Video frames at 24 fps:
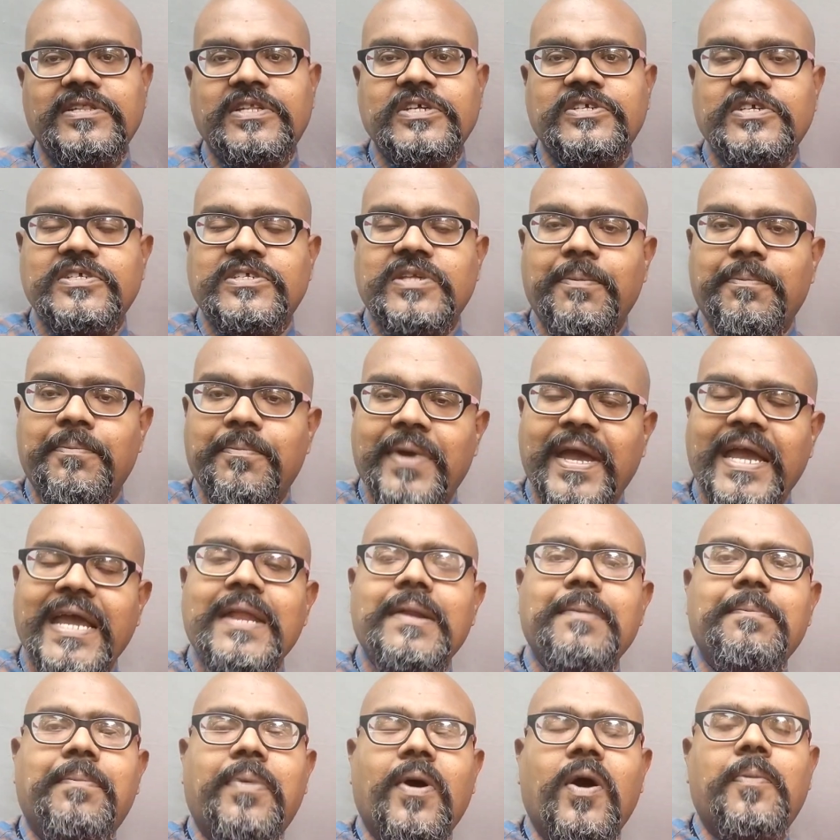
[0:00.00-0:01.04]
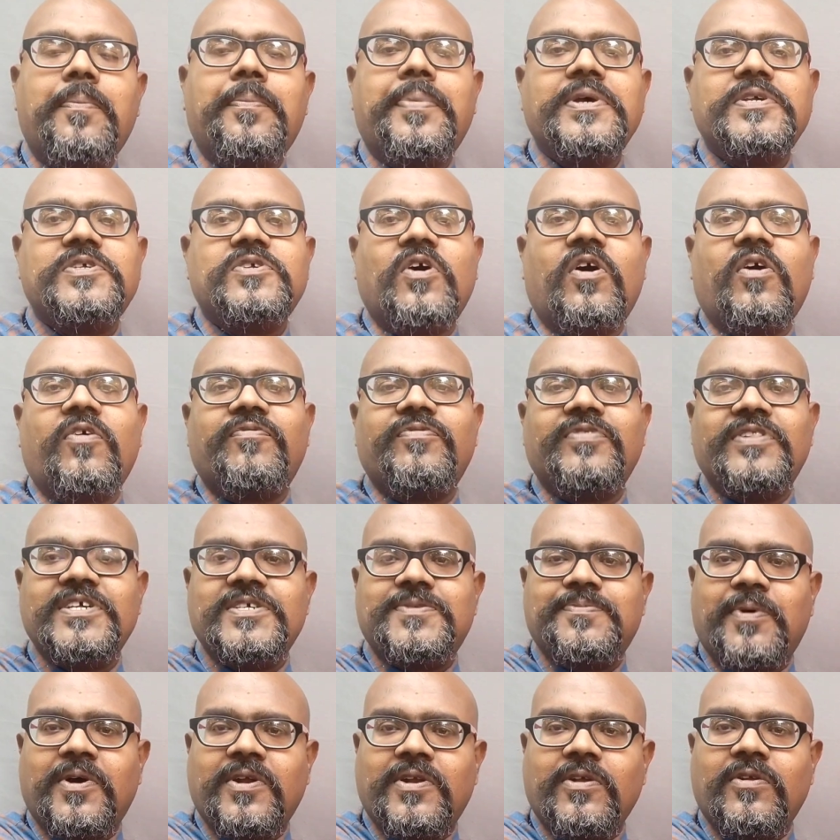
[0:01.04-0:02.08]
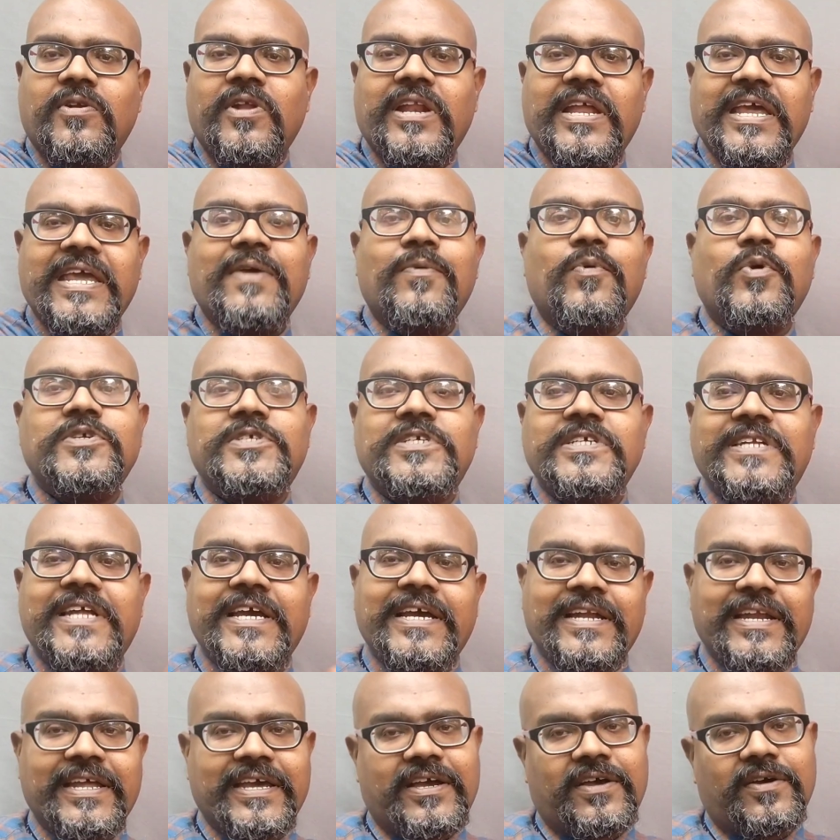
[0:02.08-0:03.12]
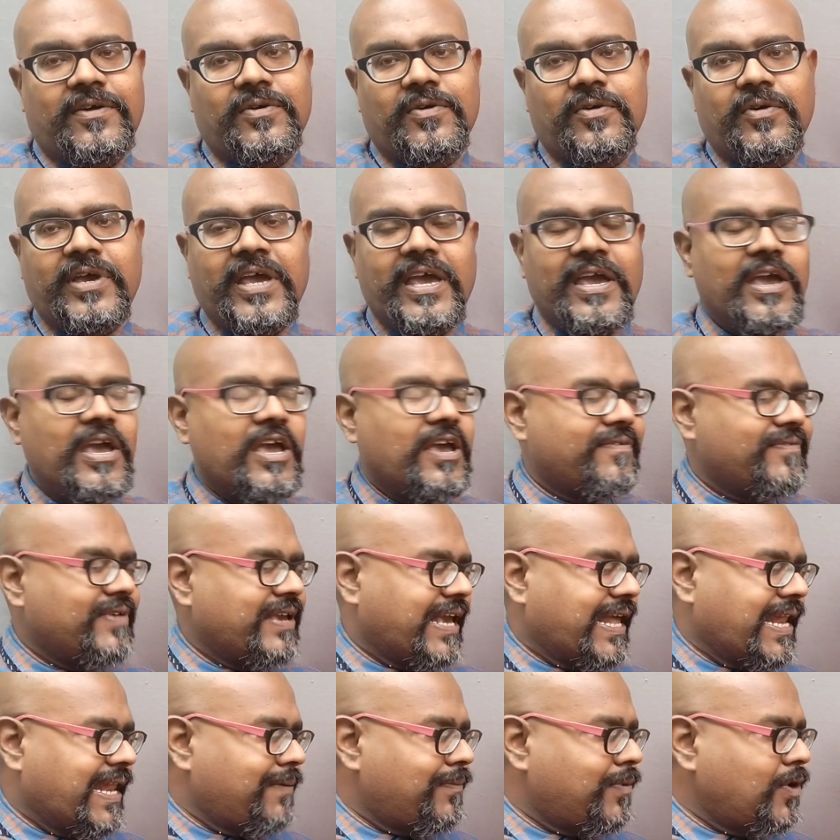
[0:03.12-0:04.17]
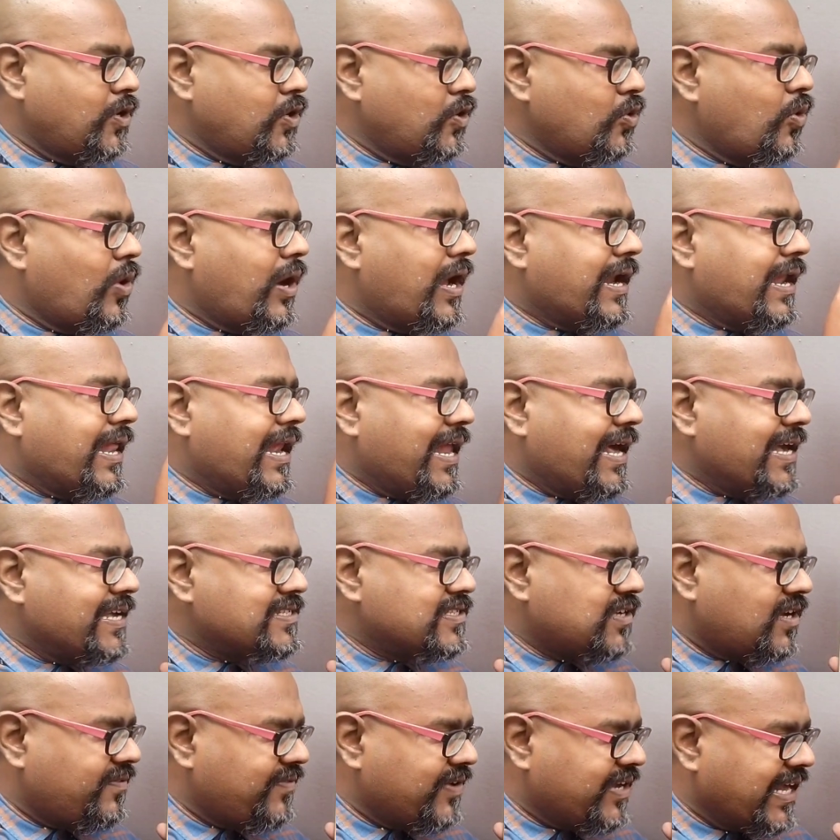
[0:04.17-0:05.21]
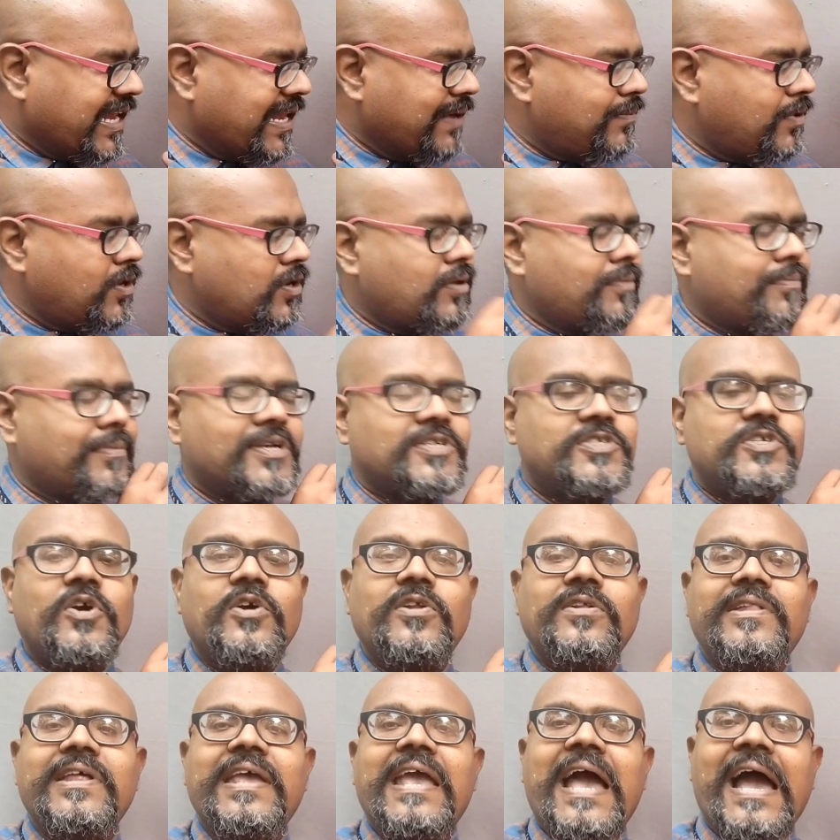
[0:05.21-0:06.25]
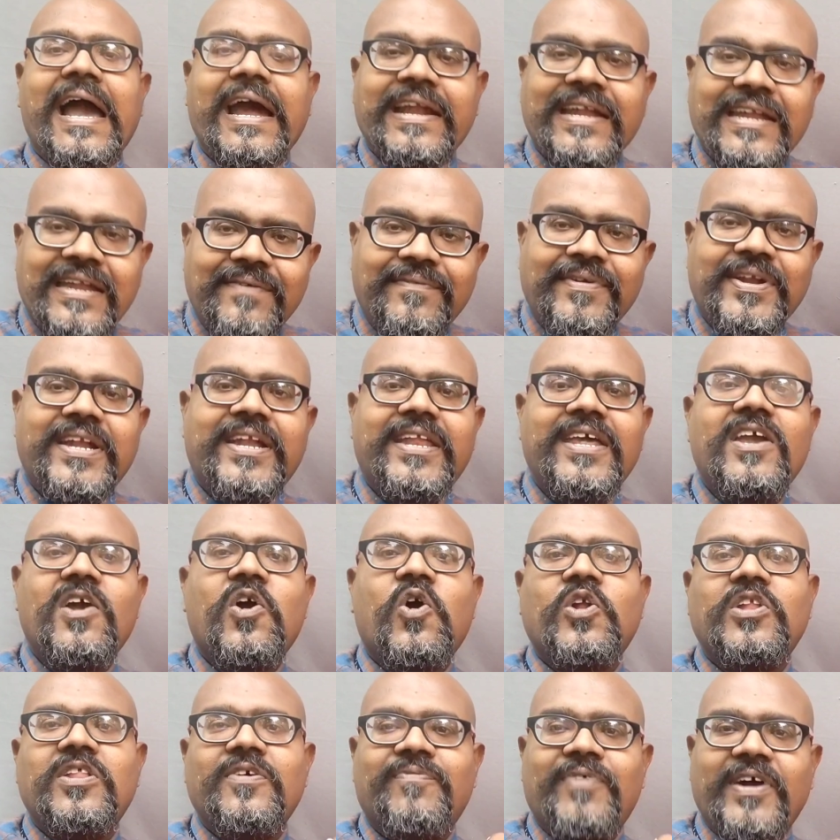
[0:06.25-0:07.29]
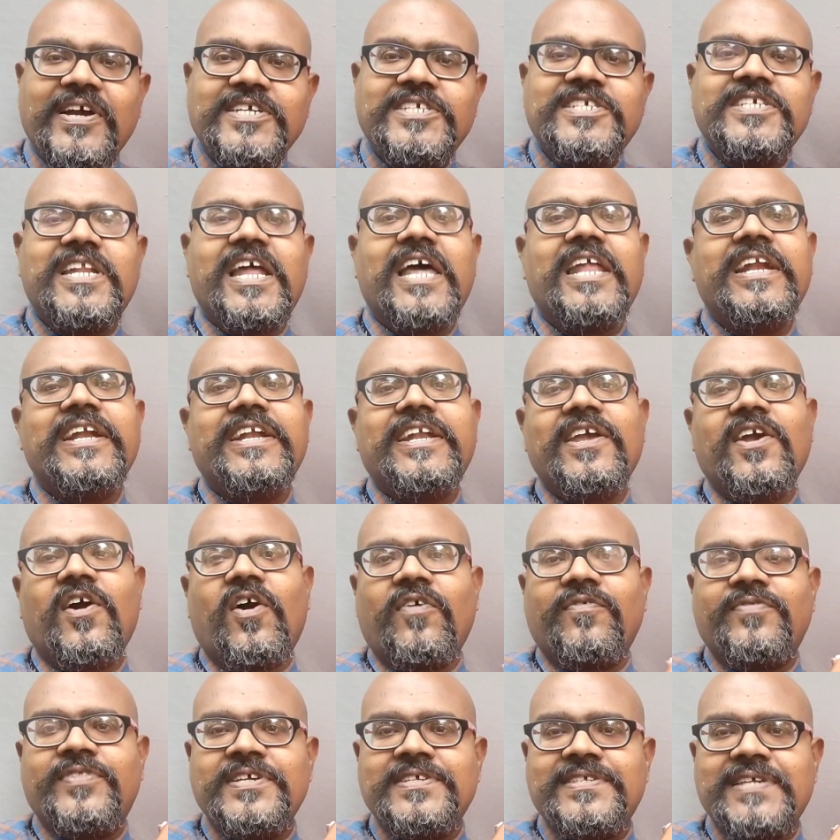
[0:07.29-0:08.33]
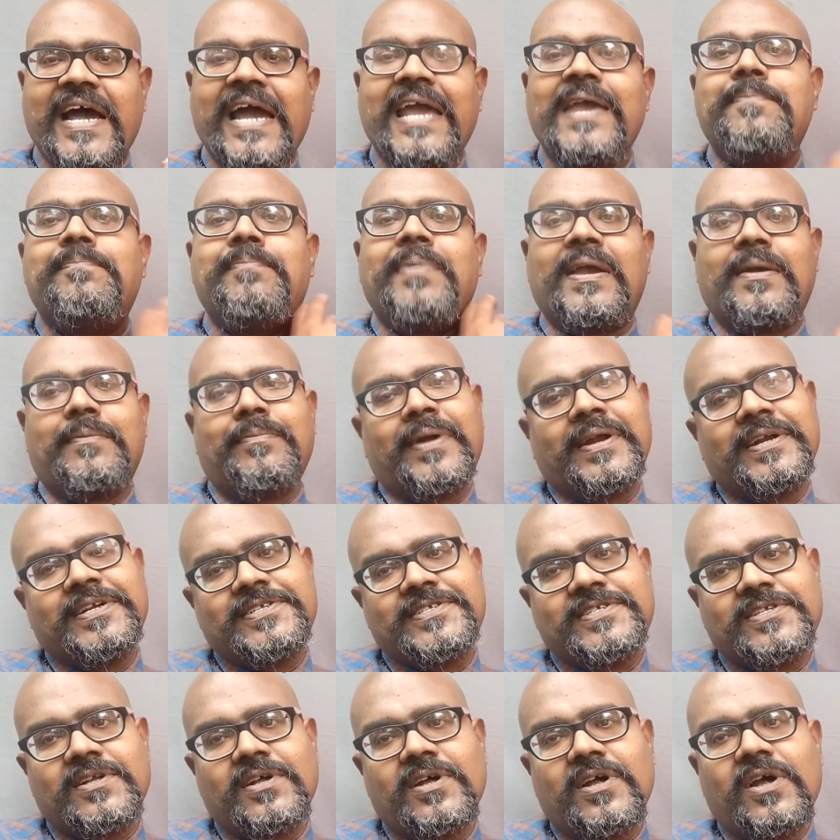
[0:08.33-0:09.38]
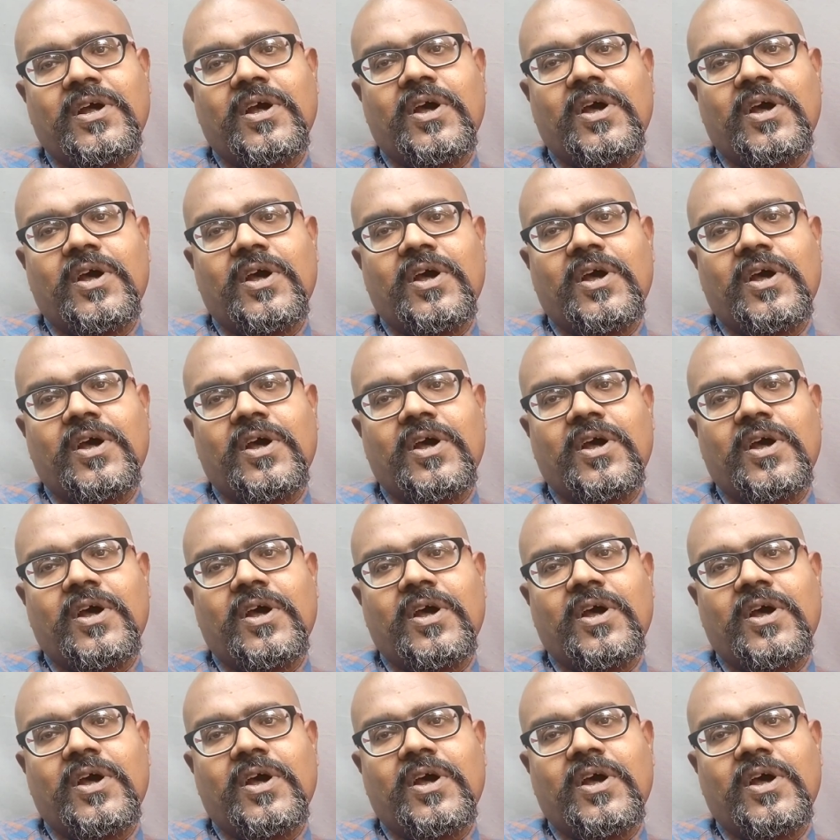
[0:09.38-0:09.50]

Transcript: This is the main purpose of this particular EOG technique. Okay, we can able to analyze or we can able to measure the activity or the functionality of this eye pigments.